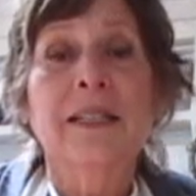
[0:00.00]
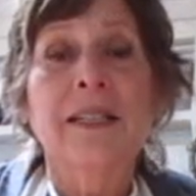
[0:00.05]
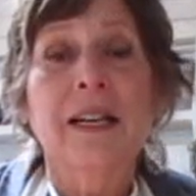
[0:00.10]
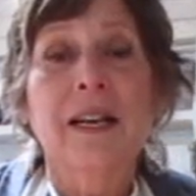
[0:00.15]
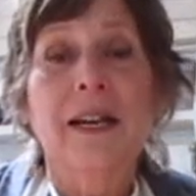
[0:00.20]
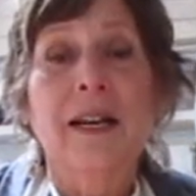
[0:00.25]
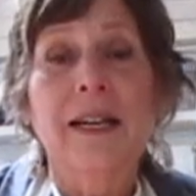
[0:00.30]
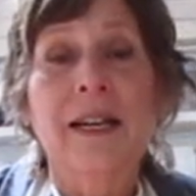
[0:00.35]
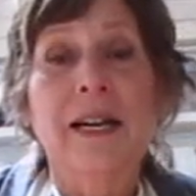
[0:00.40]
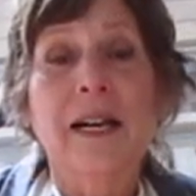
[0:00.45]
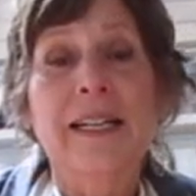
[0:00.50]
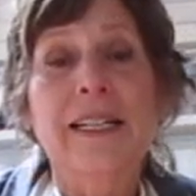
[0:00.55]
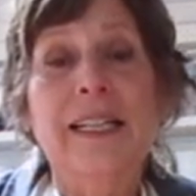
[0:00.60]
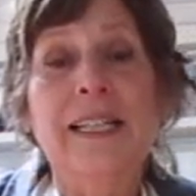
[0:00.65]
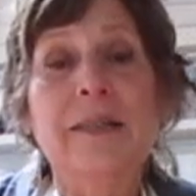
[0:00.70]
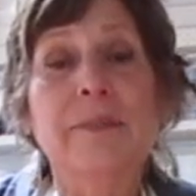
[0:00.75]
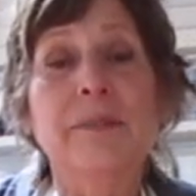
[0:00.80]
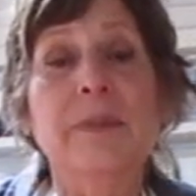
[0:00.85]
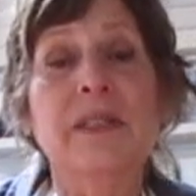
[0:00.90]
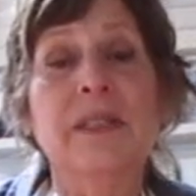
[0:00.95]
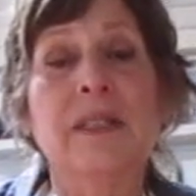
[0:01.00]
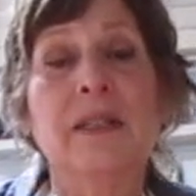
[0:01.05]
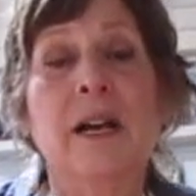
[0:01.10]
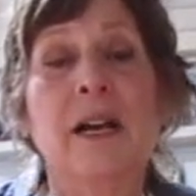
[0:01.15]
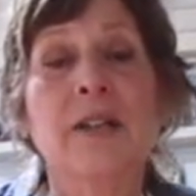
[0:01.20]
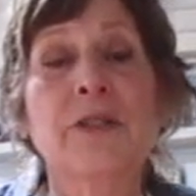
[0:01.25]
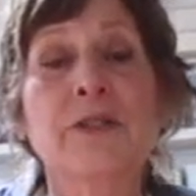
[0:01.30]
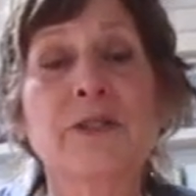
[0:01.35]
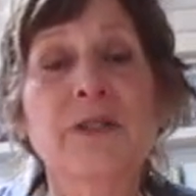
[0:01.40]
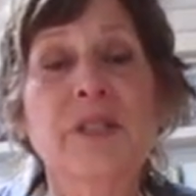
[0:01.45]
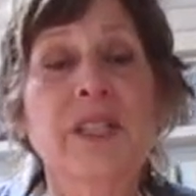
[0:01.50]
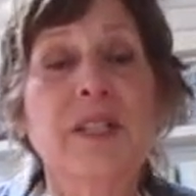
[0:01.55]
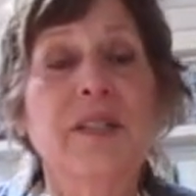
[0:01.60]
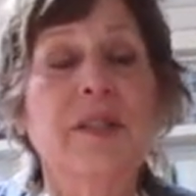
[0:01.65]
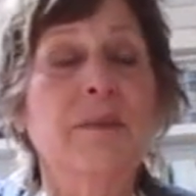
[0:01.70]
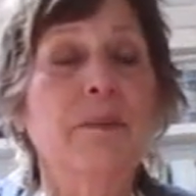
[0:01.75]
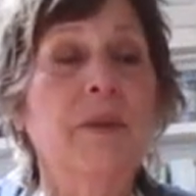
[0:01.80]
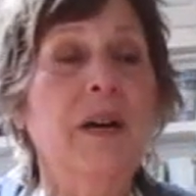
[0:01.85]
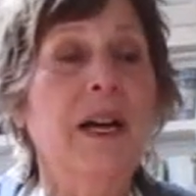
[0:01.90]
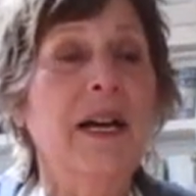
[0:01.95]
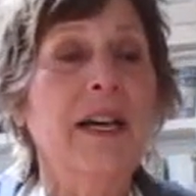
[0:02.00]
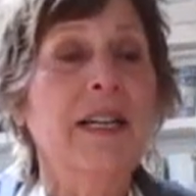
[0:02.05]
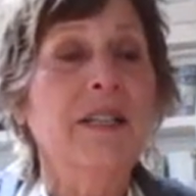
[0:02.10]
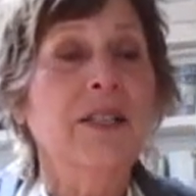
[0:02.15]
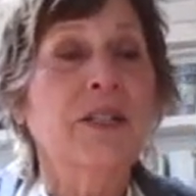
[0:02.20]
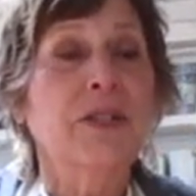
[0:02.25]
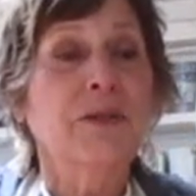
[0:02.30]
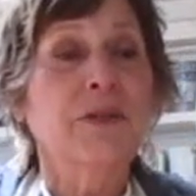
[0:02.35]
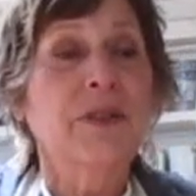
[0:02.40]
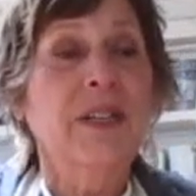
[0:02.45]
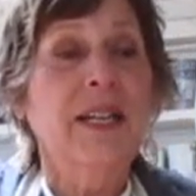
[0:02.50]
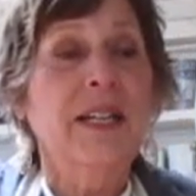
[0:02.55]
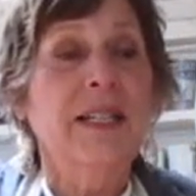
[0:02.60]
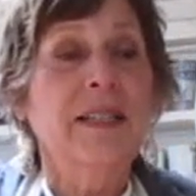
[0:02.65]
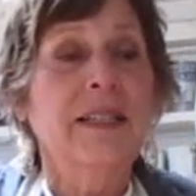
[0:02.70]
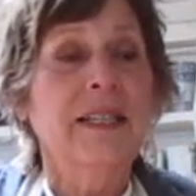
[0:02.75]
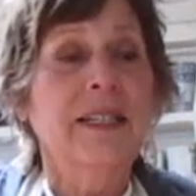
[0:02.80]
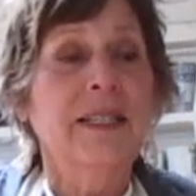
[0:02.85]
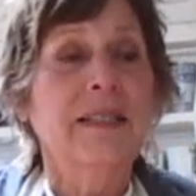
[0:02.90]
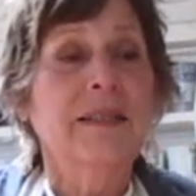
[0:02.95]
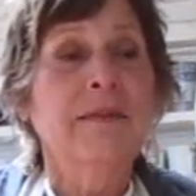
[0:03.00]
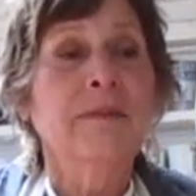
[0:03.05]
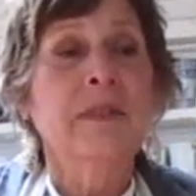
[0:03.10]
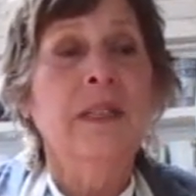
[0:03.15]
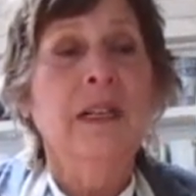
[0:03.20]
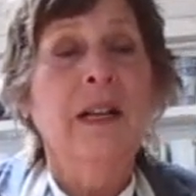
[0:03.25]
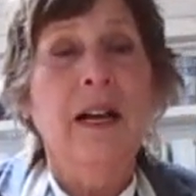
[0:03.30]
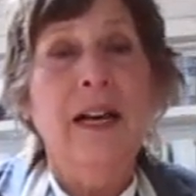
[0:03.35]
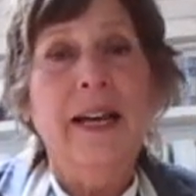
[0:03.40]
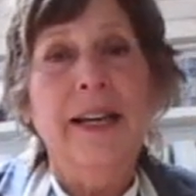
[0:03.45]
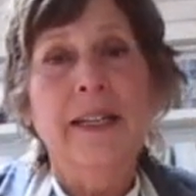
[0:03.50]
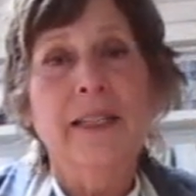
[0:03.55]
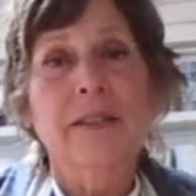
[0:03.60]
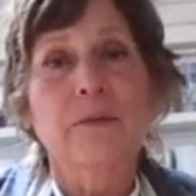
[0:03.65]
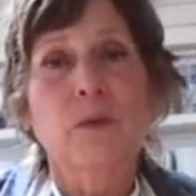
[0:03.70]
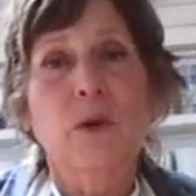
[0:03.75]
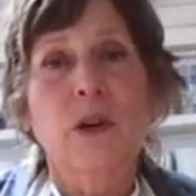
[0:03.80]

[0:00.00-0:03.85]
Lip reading: I keep underneath the pie so that then I can